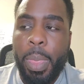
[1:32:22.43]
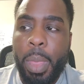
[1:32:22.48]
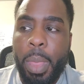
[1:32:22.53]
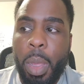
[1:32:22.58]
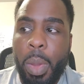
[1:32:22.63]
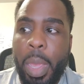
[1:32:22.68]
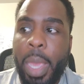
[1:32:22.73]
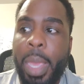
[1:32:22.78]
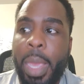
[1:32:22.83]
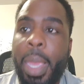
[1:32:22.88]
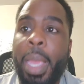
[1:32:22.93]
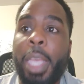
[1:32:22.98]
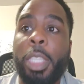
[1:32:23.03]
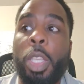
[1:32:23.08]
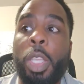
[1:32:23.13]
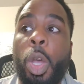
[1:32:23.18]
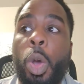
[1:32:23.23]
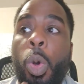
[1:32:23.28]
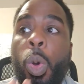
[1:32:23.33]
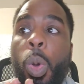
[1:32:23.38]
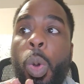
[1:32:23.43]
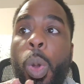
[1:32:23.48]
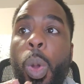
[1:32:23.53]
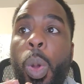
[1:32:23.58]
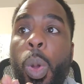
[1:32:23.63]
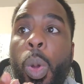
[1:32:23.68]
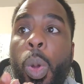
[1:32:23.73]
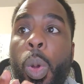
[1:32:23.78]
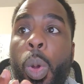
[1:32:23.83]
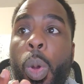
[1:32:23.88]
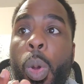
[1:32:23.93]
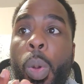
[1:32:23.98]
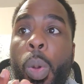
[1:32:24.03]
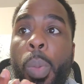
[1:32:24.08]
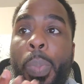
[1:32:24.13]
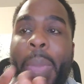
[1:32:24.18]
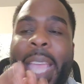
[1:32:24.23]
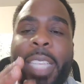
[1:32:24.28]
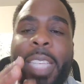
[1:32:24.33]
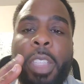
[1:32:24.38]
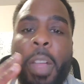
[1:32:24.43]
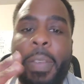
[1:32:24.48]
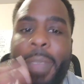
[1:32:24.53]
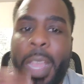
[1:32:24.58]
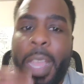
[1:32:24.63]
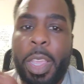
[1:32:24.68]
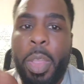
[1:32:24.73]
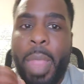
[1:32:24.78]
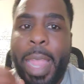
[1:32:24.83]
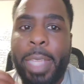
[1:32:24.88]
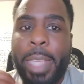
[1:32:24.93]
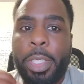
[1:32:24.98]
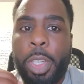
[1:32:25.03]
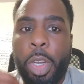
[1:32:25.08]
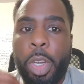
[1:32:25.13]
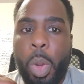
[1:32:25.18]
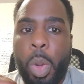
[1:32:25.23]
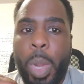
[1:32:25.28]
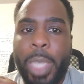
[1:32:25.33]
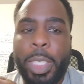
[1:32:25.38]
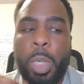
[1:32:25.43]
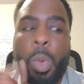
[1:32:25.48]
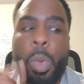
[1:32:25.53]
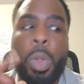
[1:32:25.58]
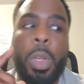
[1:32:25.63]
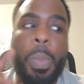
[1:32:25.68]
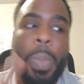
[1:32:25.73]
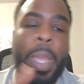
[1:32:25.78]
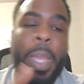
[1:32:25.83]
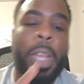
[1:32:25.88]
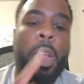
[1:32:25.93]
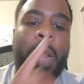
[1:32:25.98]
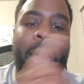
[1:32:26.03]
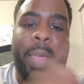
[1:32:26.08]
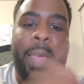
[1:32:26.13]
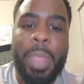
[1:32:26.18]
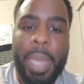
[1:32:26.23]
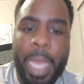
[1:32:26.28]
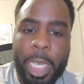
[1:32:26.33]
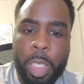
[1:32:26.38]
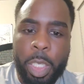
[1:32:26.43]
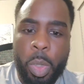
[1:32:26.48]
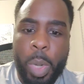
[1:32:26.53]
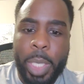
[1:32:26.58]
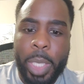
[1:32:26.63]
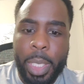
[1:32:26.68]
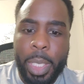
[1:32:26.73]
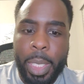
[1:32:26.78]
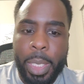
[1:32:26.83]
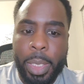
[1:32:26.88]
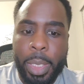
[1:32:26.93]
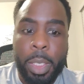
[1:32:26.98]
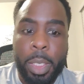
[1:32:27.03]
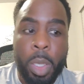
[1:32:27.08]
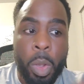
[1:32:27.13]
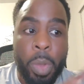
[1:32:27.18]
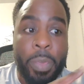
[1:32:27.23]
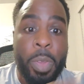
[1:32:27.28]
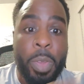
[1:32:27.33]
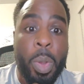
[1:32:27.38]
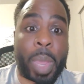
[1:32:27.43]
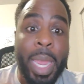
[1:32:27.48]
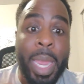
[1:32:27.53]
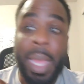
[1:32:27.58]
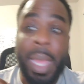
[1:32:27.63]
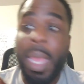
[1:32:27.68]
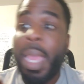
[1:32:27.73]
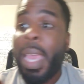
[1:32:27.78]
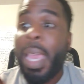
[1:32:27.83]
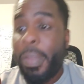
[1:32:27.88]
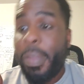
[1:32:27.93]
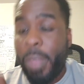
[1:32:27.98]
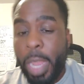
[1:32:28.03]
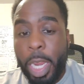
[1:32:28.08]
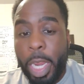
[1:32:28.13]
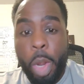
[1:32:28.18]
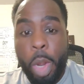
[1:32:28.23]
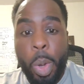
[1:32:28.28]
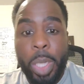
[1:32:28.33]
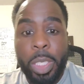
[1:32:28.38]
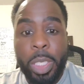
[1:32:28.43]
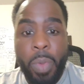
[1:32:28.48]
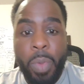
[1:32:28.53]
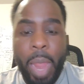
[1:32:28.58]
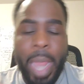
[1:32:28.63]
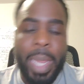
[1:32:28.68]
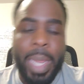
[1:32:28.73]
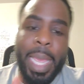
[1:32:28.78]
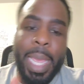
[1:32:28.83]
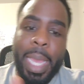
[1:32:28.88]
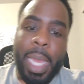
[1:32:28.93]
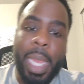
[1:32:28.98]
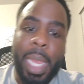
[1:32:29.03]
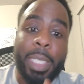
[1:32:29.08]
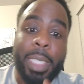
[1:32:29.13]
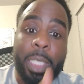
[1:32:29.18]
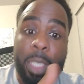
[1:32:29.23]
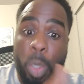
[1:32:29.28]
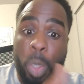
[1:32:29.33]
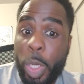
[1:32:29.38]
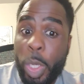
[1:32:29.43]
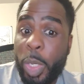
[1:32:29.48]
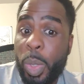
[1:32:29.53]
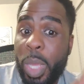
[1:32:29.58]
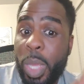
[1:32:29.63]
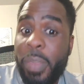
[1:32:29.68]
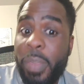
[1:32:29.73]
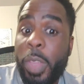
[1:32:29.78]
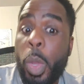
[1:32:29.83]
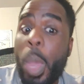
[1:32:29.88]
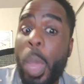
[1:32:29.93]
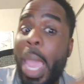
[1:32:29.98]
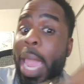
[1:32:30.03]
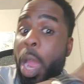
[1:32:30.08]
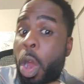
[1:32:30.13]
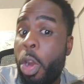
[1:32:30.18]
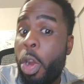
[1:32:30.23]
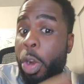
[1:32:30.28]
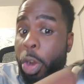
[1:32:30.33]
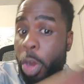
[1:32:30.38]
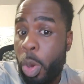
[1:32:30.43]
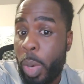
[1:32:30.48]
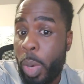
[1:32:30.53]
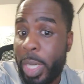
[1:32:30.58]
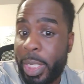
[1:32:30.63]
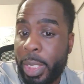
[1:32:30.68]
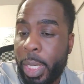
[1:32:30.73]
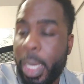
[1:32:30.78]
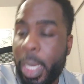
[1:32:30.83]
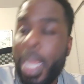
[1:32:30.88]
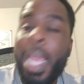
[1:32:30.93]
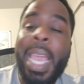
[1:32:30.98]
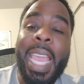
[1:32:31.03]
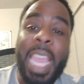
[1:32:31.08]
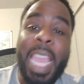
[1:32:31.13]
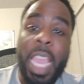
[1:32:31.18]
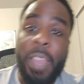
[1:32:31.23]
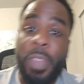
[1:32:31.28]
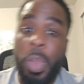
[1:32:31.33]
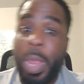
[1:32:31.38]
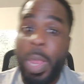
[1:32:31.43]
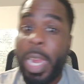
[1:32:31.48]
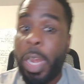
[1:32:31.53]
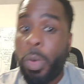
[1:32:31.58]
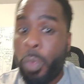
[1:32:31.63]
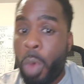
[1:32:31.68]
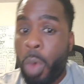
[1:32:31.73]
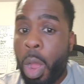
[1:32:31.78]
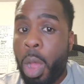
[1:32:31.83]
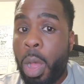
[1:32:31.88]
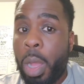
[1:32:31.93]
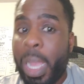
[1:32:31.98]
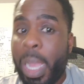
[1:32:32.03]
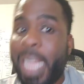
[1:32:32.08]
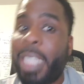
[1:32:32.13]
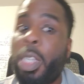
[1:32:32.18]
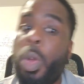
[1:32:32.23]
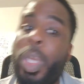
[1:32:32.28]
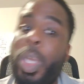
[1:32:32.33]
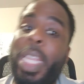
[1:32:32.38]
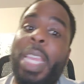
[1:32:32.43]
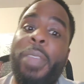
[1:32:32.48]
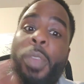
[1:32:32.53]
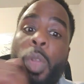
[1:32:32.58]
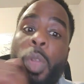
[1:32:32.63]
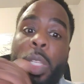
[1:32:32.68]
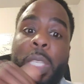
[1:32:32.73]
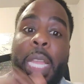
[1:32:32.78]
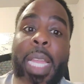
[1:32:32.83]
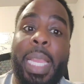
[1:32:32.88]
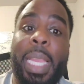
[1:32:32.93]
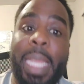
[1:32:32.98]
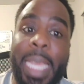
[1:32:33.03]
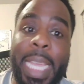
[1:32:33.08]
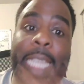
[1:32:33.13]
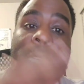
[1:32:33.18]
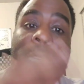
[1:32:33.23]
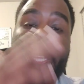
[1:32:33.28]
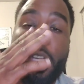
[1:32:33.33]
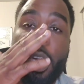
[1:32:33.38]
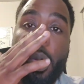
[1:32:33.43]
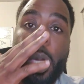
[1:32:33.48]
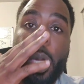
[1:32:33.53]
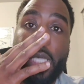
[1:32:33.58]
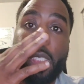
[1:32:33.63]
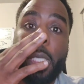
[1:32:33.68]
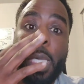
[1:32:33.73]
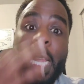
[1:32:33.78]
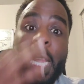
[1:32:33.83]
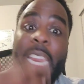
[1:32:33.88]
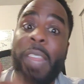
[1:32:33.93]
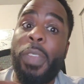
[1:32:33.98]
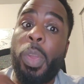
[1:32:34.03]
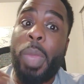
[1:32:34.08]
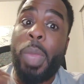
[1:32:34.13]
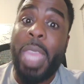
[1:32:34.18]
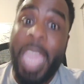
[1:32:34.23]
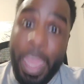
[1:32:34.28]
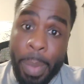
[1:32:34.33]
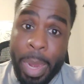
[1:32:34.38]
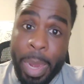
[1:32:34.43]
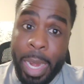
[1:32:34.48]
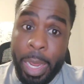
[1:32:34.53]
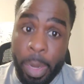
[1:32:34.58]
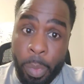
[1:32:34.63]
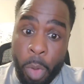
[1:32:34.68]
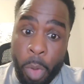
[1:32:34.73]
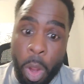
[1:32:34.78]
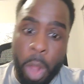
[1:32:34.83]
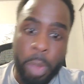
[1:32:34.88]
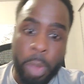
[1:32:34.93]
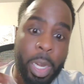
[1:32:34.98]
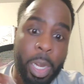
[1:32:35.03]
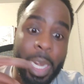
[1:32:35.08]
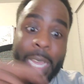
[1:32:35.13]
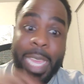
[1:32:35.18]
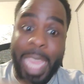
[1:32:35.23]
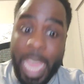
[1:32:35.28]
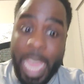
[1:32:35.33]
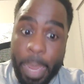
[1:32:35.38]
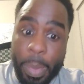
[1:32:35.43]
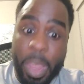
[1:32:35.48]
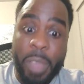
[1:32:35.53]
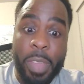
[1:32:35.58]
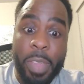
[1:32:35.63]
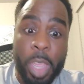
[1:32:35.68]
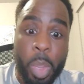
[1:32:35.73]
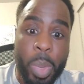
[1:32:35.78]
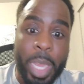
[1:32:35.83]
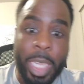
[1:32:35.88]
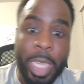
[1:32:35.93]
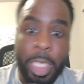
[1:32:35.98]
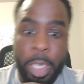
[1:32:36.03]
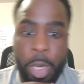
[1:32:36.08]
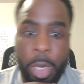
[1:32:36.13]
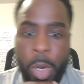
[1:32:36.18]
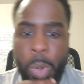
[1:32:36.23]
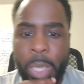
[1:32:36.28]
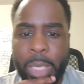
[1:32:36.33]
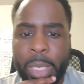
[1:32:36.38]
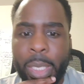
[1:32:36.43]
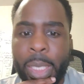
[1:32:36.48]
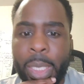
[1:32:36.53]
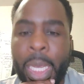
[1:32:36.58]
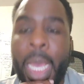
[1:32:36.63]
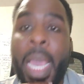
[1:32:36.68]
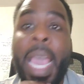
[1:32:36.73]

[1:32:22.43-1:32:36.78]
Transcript: Okay. So based off of how you answer your question will depend on how the next question is. So if you get your question right, the NCLEX is going to give you a harder question. If you get it wrong, it's going to give you a slightly easier question. And if you keep getting them wrong, they're going to keep giving you easier questions.